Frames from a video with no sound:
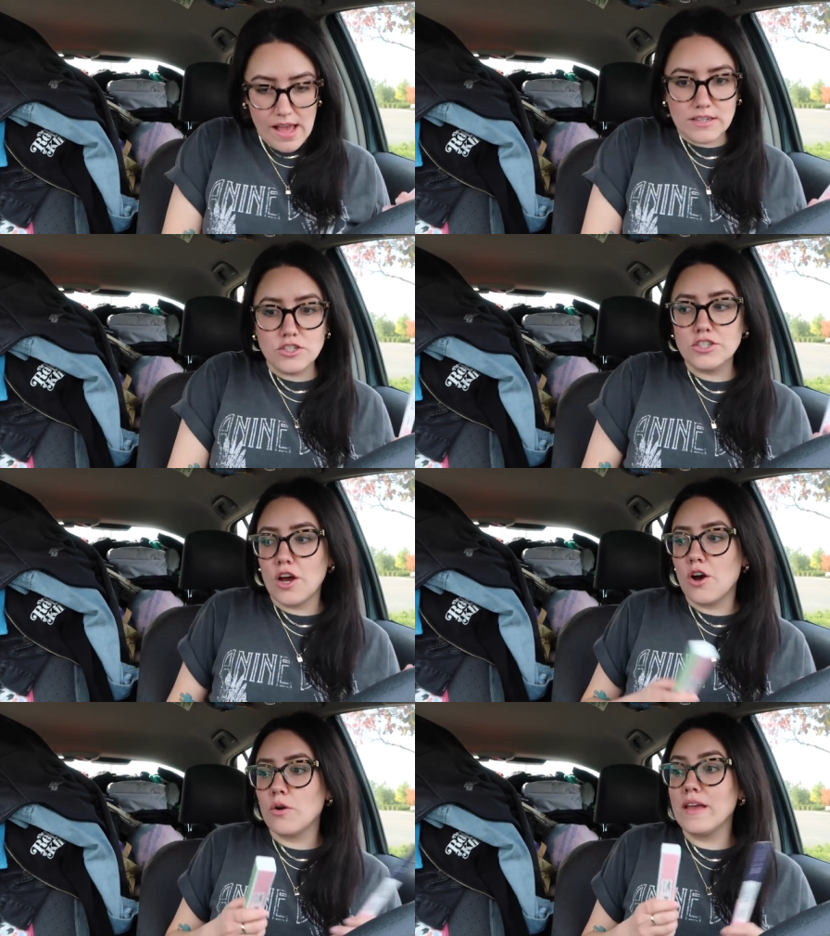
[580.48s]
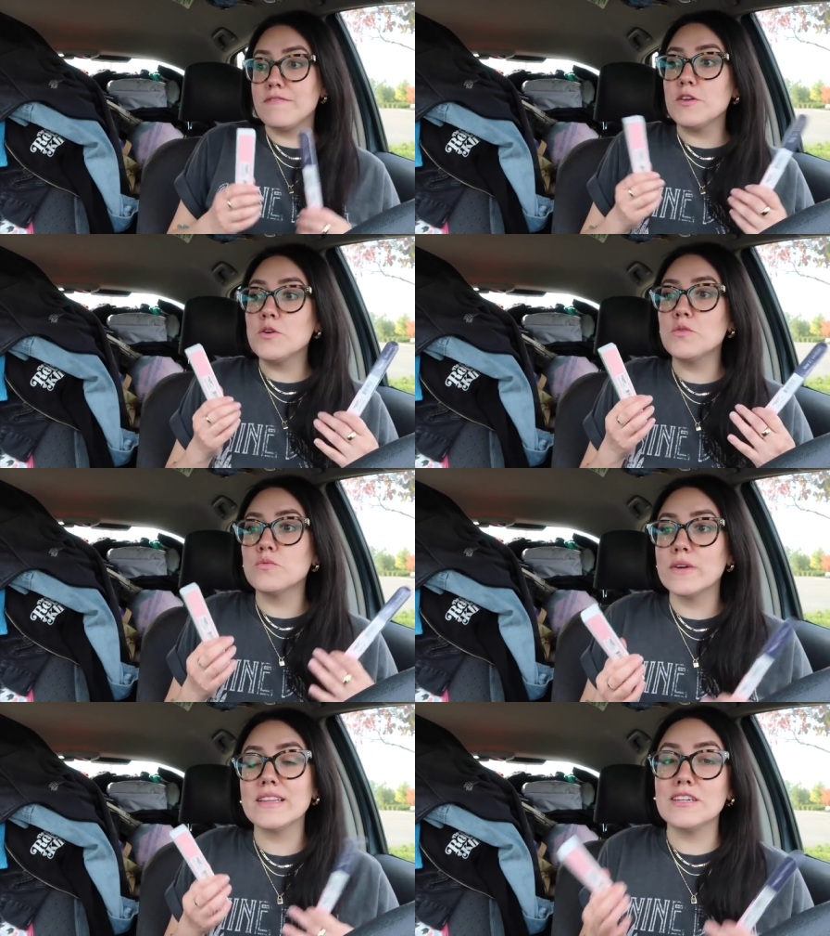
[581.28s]
And so if you
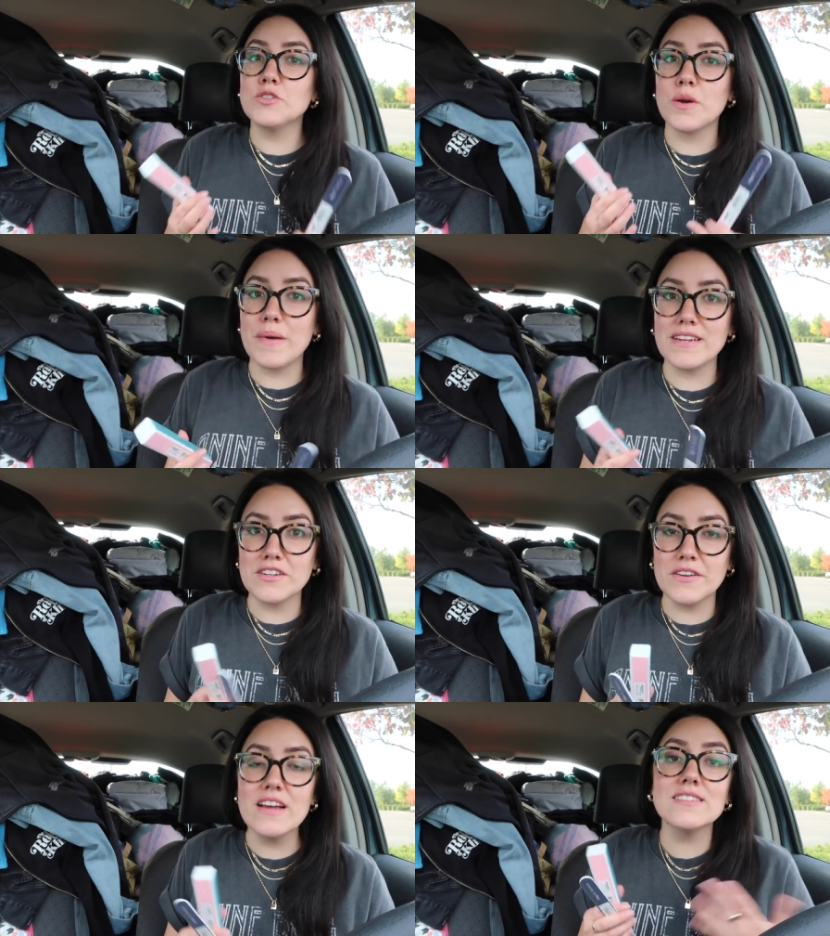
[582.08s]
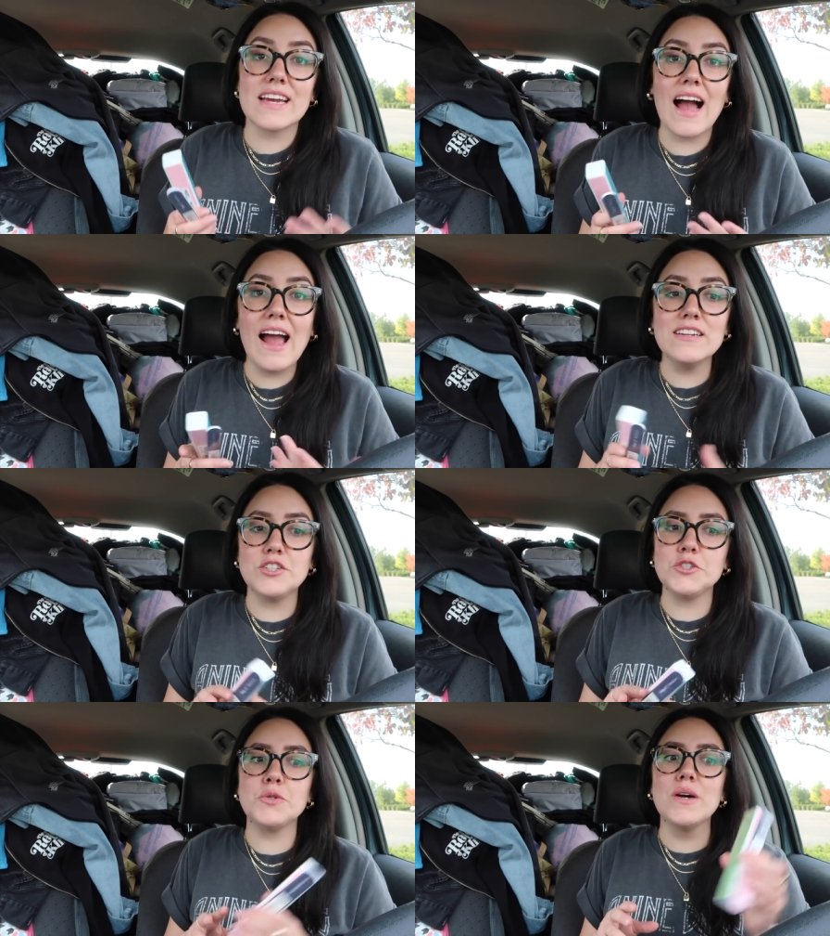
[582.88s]
really enjoy painting your nails like I
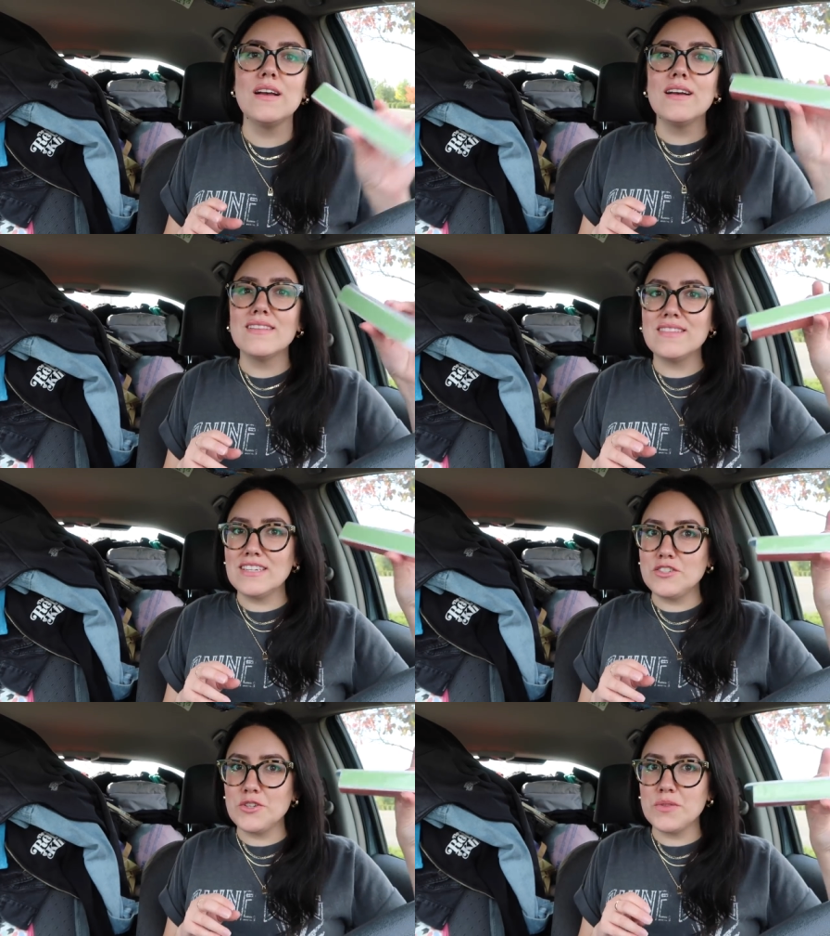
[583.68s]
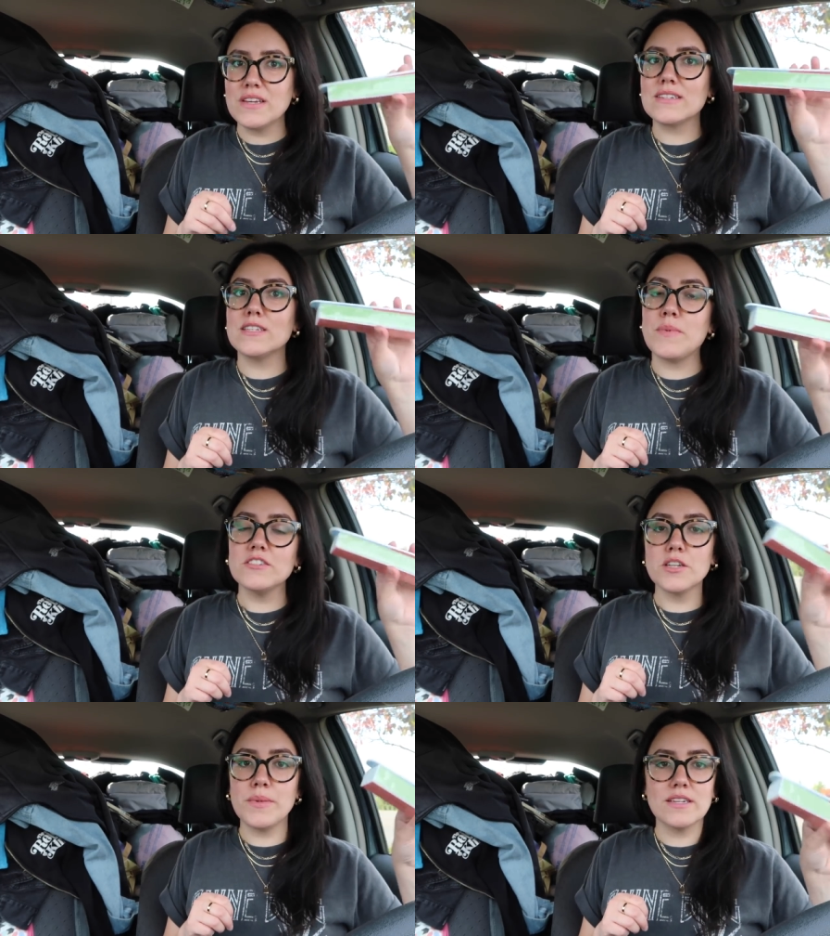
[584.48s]
do, these two things,
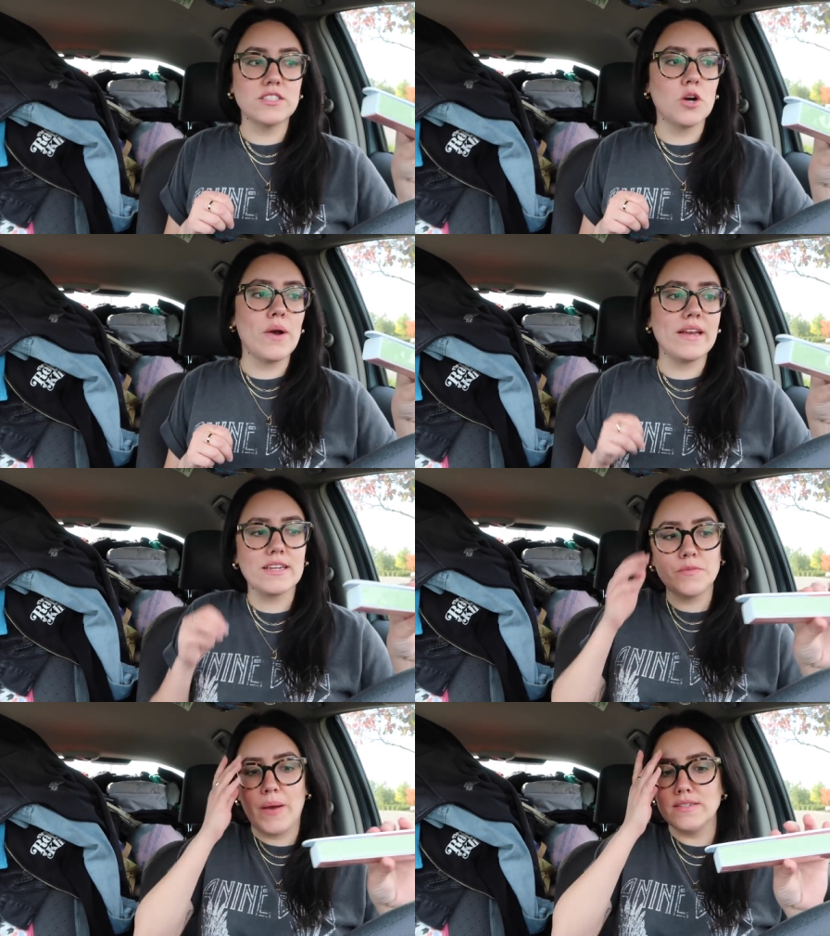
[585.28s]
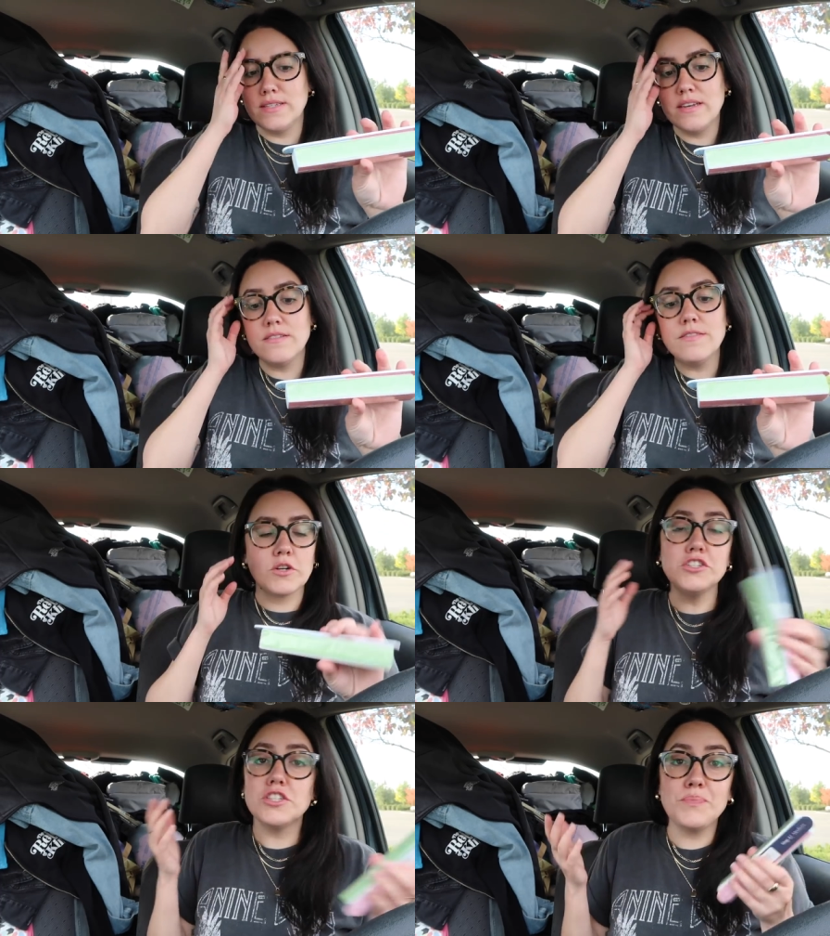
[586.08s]
especially being so inexpensive,
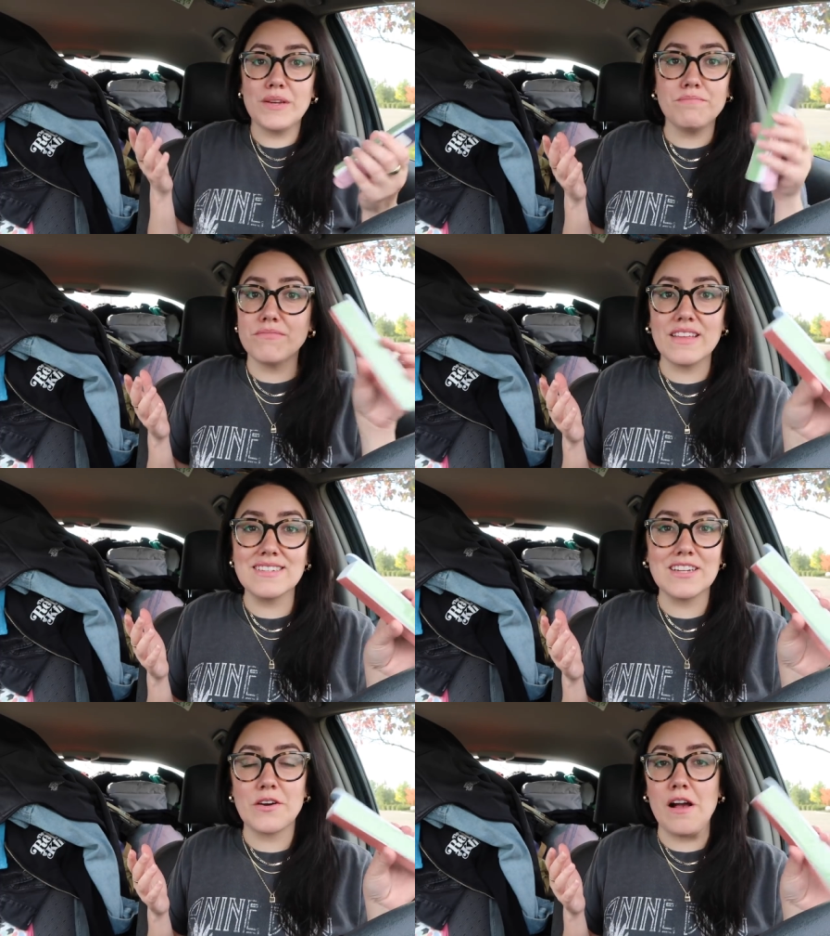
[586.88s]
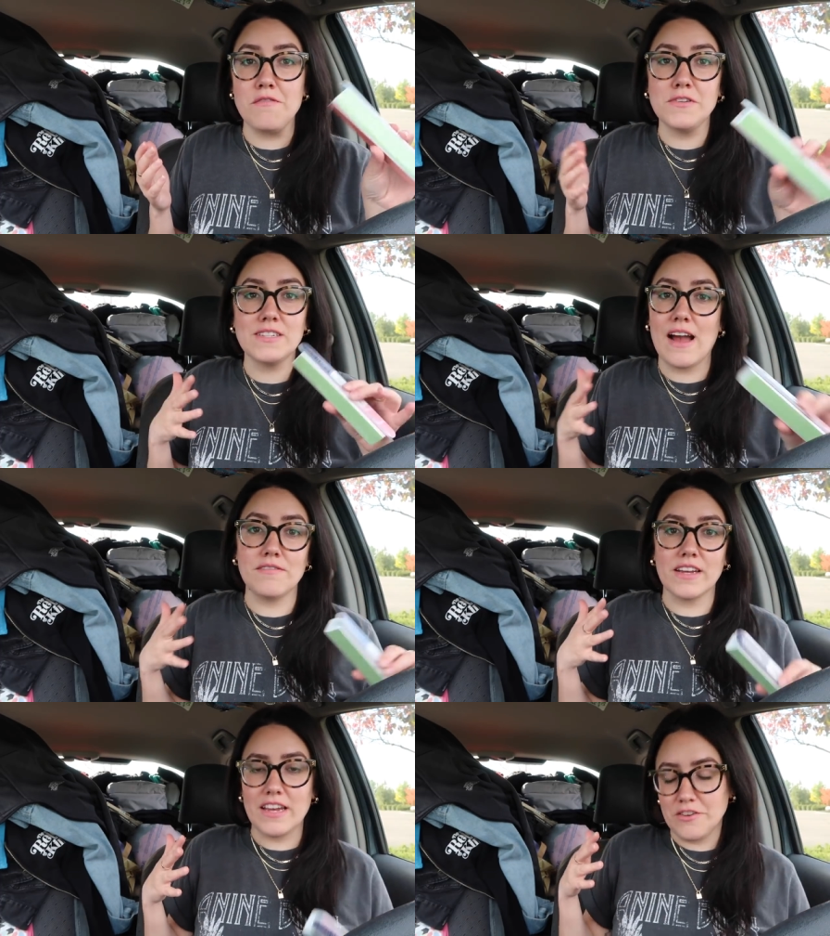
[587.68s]
could just be things that are helpful to
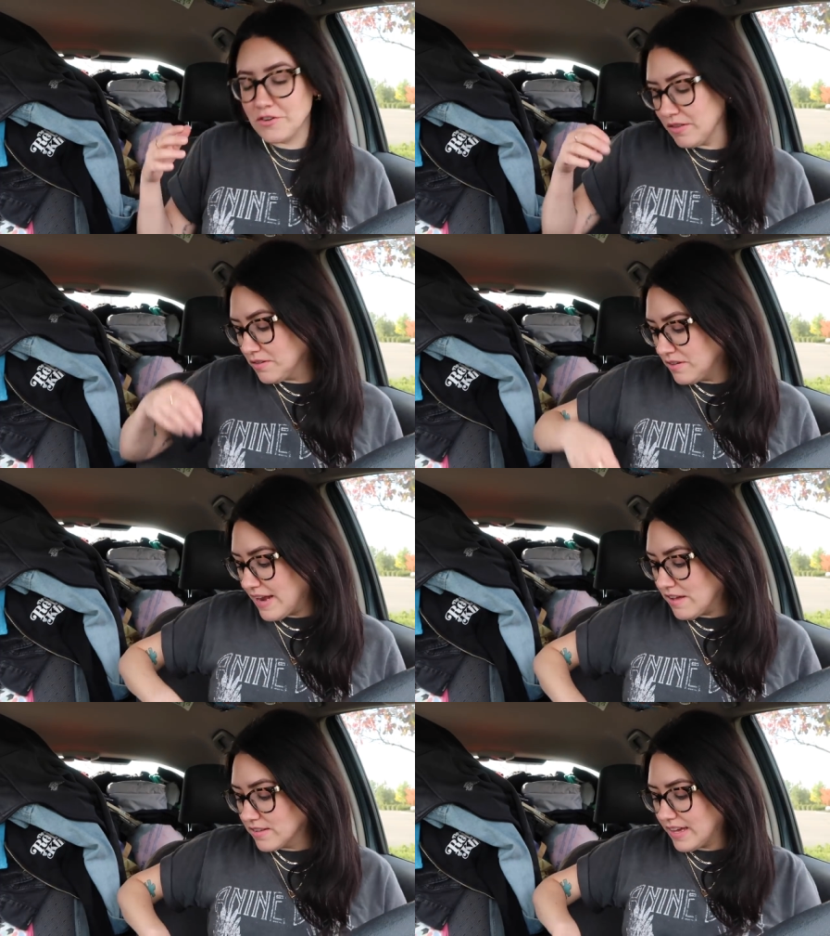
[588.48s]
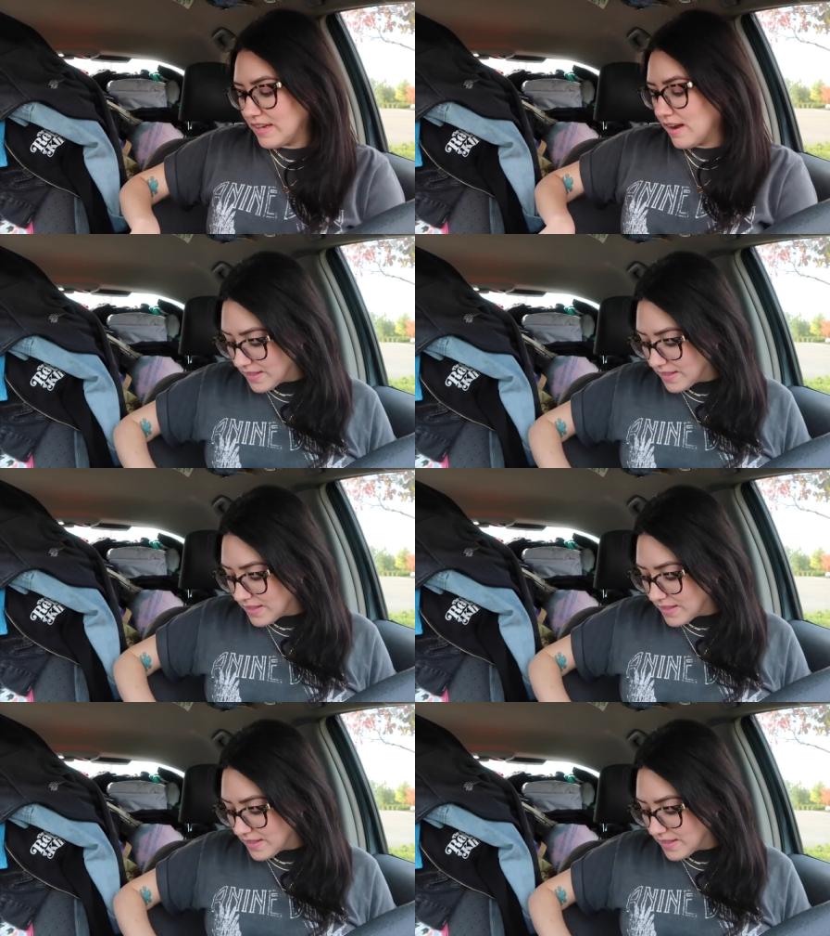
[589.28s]
have like in your little nail kit.